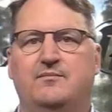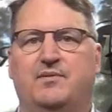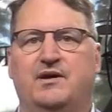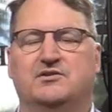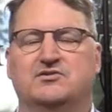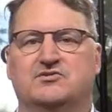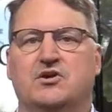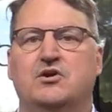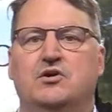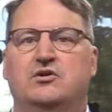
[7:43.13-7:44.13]
pages,
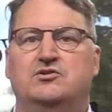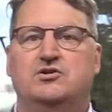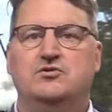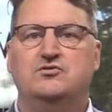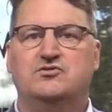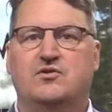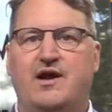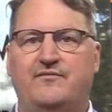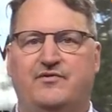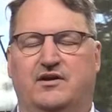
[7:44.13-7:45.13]
choose
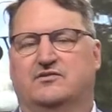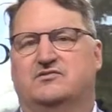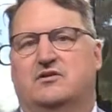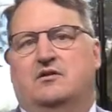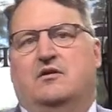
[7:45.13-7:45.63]
graphics,